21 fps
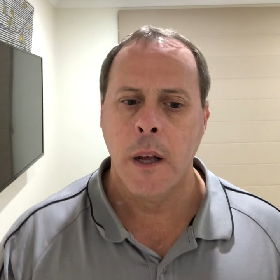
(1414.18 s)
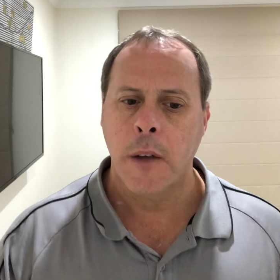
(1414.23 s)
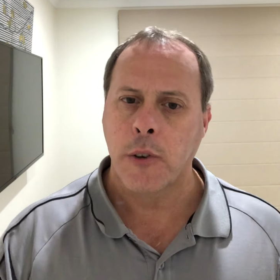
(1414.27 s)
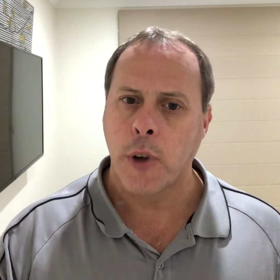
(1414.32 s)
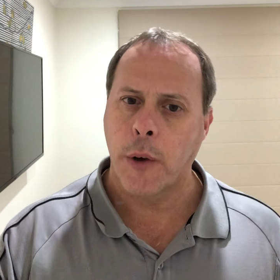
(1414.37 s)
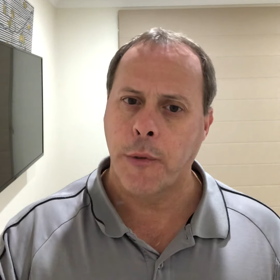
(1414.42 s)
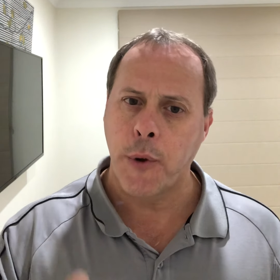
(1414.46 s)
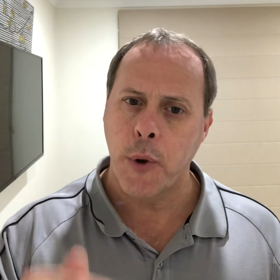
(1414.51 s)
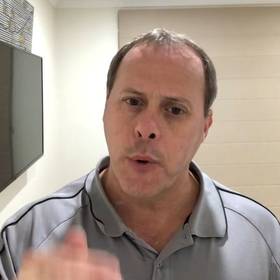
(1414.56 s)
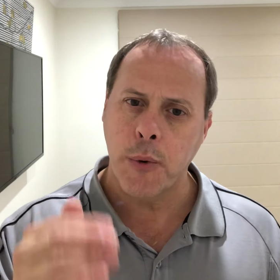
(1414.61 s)

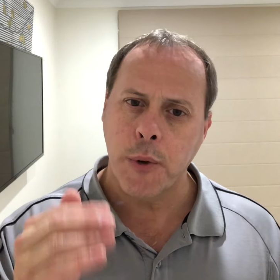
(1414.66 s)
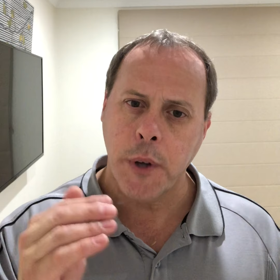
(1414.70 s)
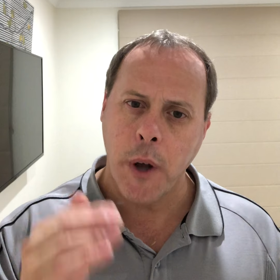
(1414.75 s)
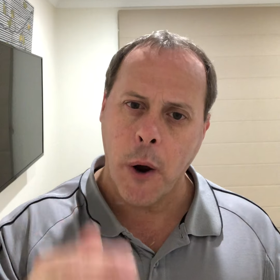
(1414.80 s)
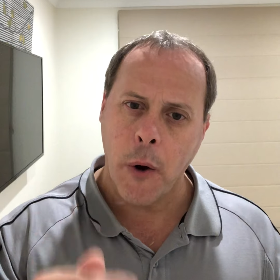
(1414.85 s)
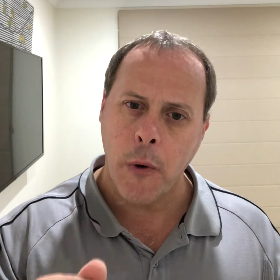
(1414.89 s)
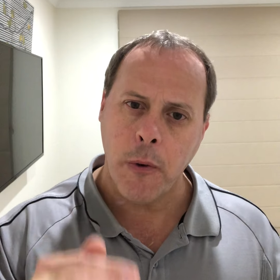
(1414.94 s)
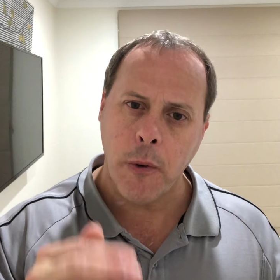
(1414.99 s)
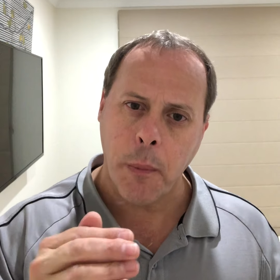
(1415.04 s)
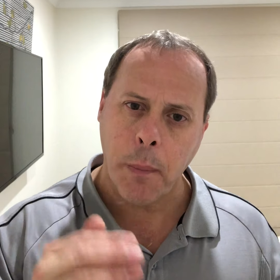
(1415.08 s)
if you
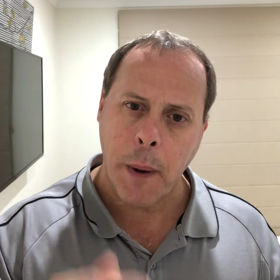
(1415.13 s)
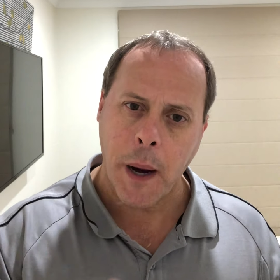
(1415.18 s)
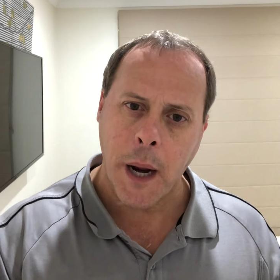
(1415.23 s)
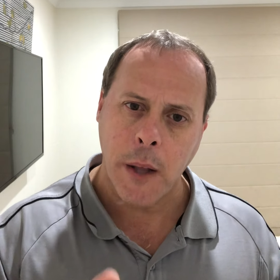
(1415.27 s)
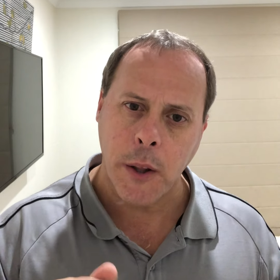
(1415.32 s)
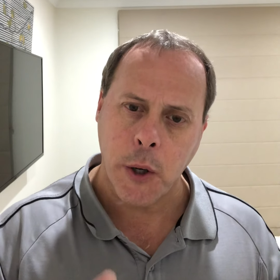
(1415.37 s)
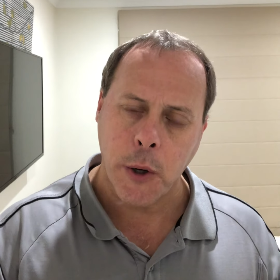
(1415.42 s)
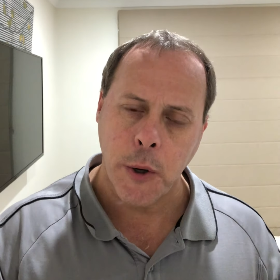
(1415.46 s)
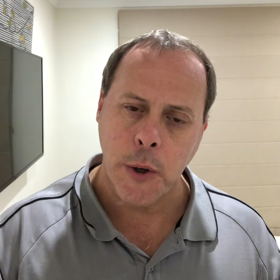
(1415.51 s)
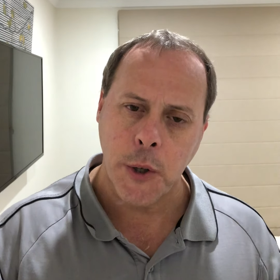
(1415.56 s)
don't repair
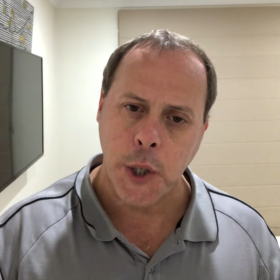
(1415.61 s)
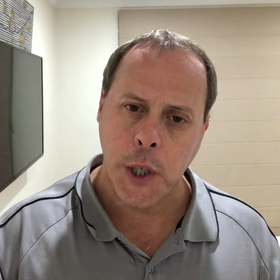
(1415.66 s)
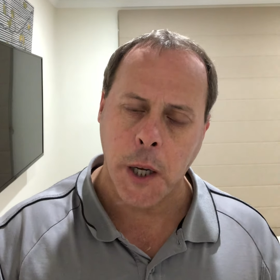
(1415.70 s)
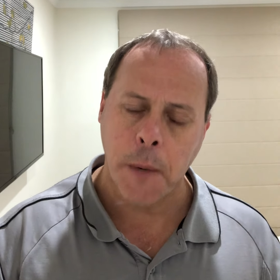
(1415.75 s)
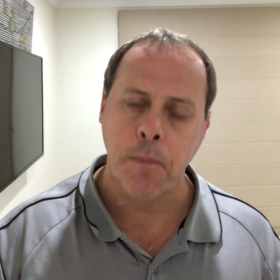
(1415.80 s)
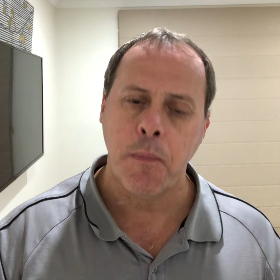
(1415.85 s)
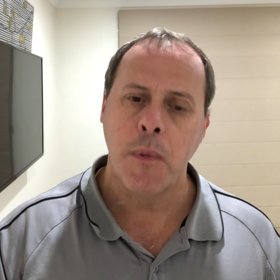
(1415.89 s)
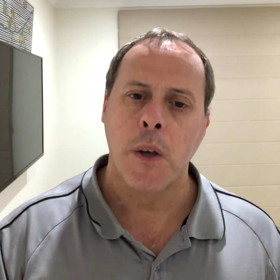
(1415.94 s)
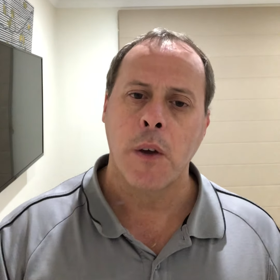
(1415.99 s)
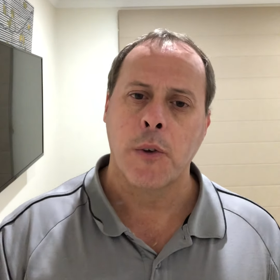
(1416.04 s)
the
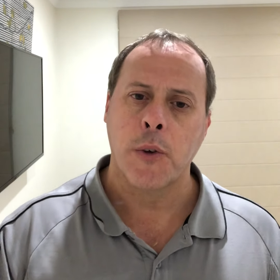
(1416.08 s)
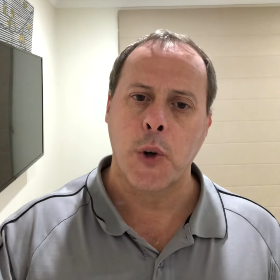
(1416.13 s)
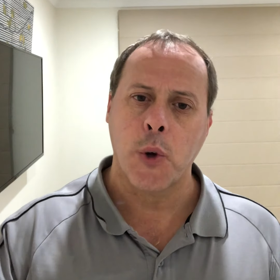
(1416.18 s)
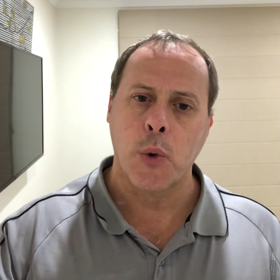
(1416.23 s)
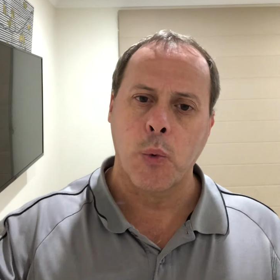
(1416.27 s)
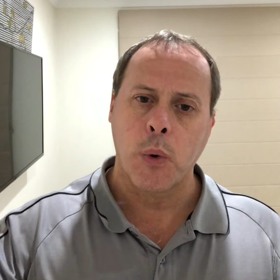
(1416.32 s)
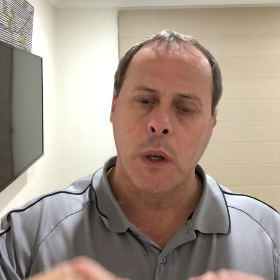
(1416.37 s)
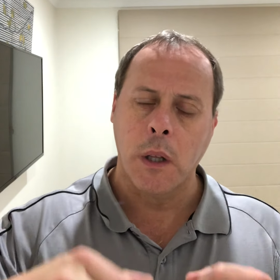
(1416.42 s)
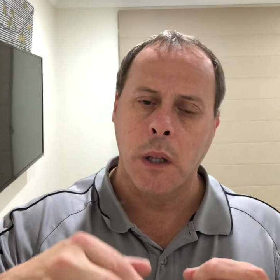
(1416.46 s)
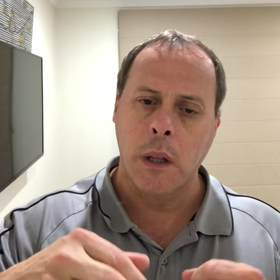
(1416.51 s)
cruciate, you
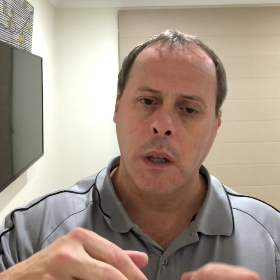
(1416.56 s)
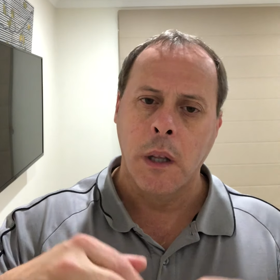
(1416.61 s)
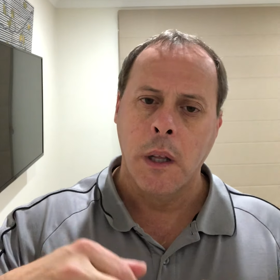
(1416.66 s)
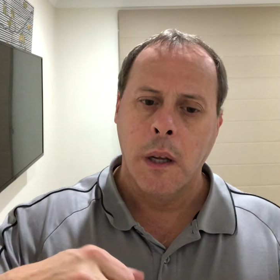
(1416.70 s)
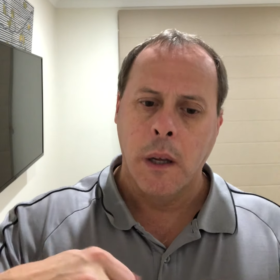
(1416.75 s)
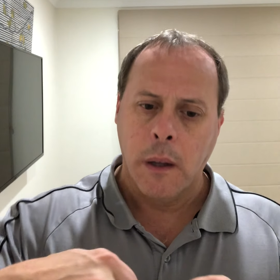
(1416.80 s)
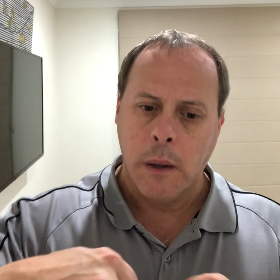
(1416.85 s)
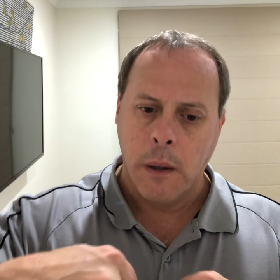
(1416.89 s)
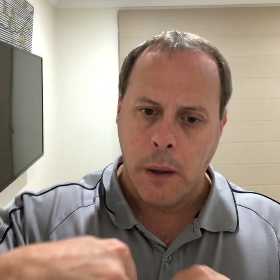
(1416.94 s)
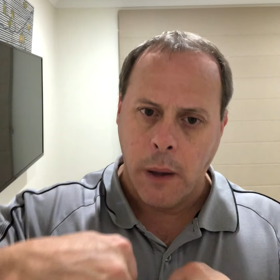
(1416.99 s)
will
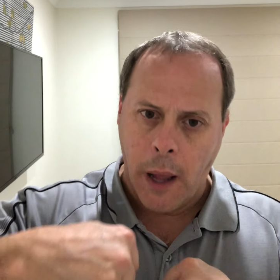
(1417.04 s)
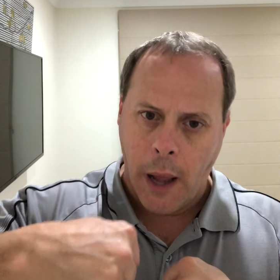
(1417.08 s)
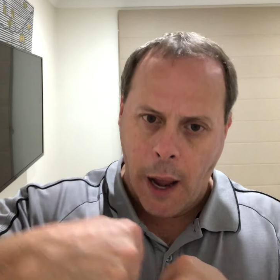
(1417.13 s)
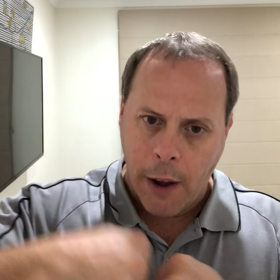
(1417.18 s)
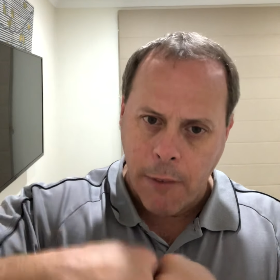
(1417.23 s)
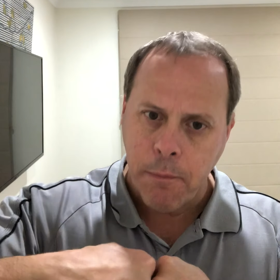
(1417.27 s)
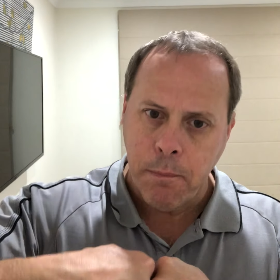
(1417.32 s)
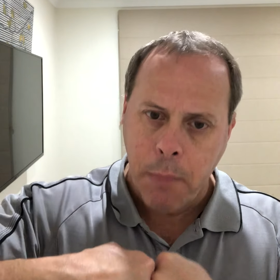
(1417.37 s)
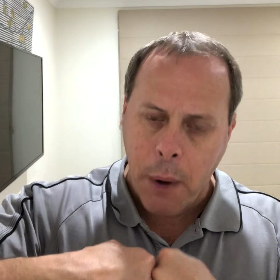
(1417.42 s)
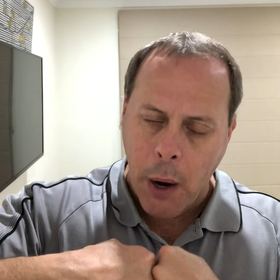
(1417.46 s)

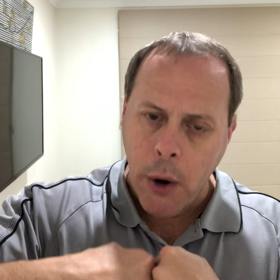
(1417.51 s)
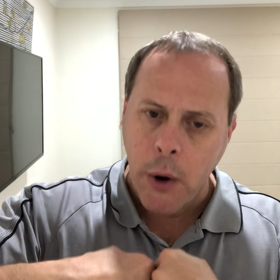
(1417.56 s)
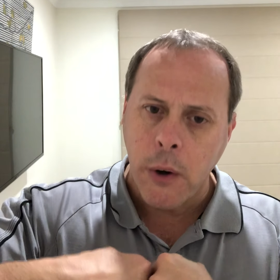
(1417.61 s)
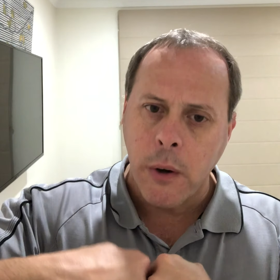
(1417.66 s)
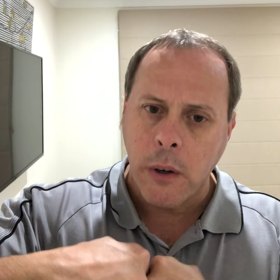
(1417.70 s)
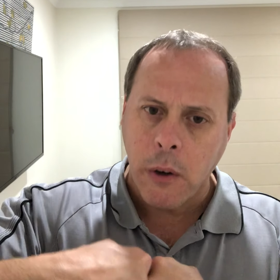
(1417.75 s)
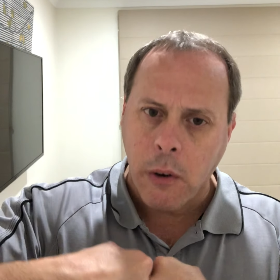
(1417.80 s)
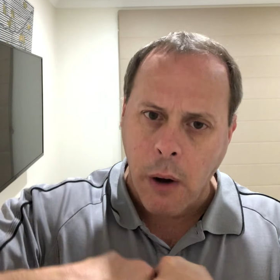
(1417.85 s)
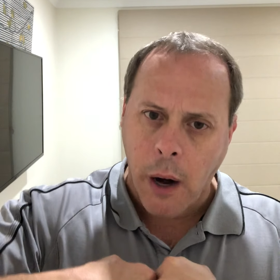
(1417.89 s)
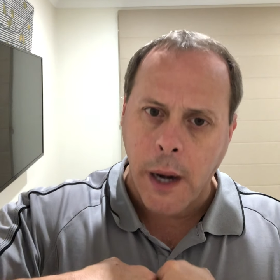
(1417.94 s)
have
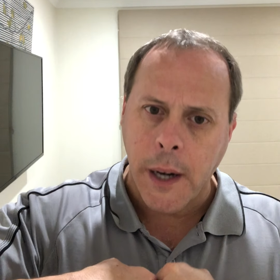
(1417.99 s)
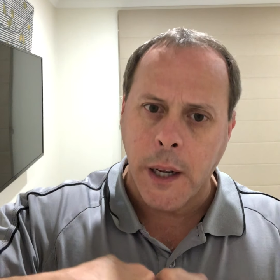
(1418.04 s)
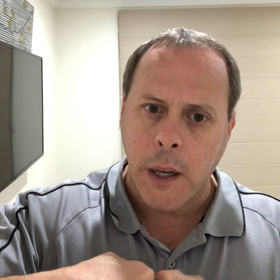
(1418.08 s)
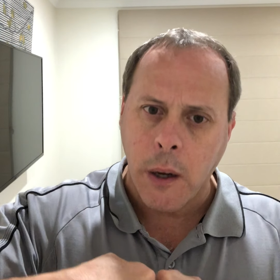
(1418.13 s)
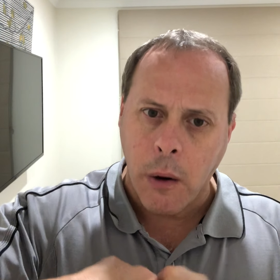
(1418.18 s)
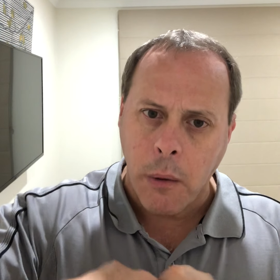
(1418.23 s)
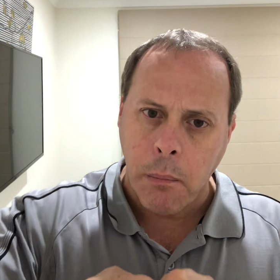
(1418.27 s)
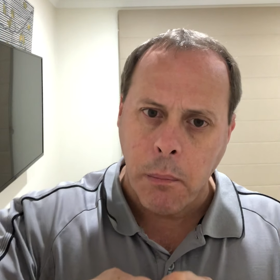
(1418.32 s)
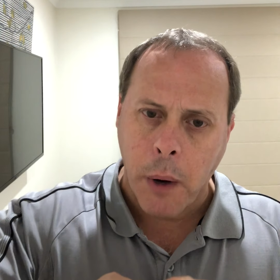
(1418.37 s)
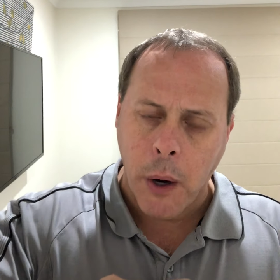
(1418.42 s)
bone grinding
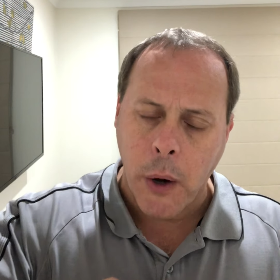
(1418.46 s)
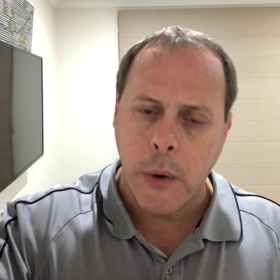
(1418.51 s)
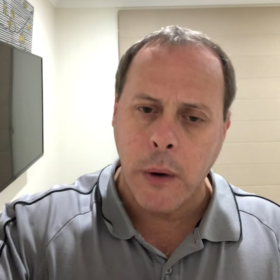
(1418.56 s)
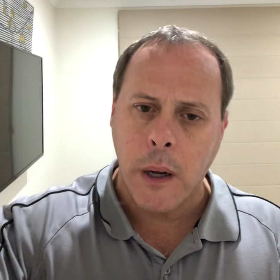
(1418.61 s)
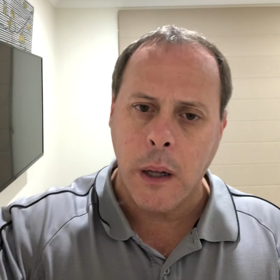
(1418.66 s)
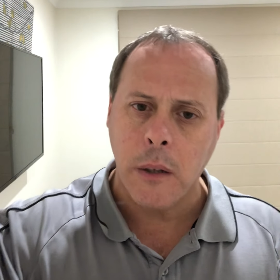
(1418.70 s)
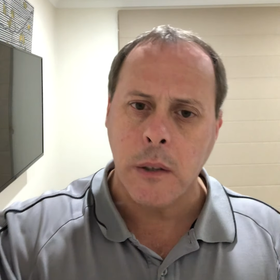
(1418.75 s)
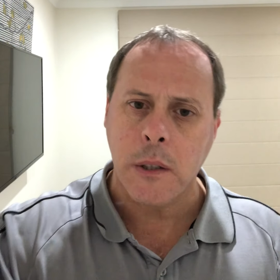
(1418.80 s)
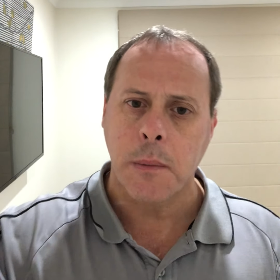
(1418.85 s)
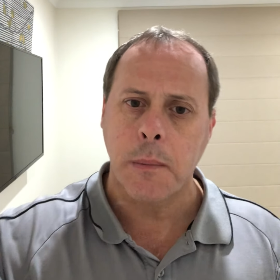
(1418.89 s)
on bone
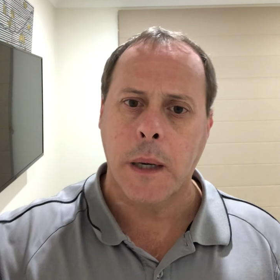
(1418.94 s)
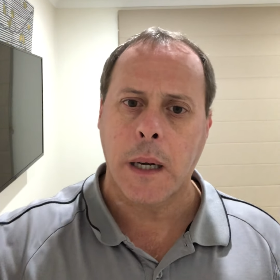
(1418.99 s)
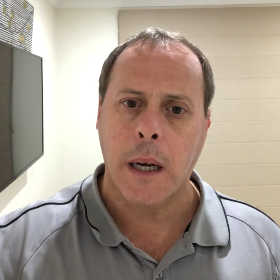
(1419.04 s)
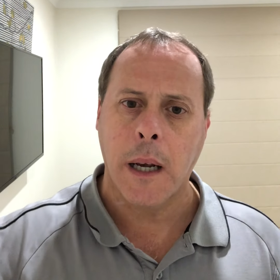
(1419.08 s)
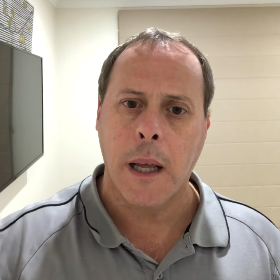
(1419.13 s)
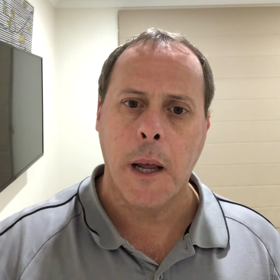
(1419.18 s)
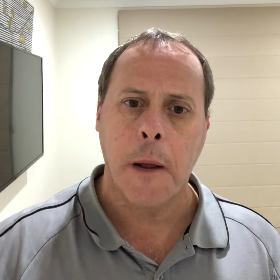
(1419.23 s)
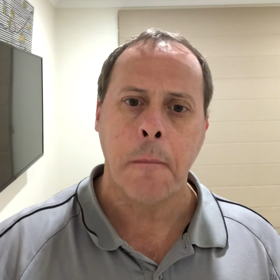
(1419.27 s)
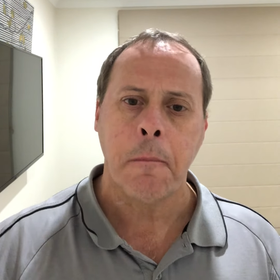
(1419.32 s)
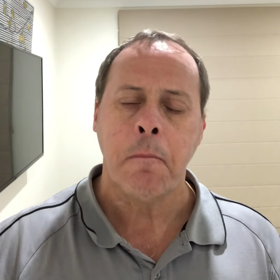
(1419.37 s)

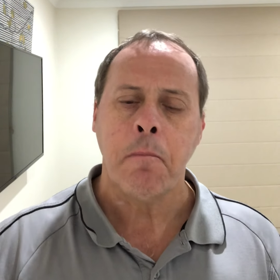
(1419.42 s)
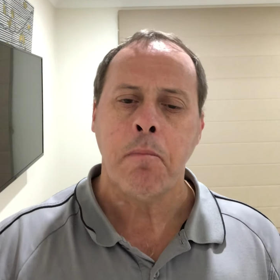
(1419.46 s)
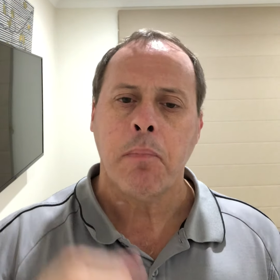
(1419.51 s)
ultimately,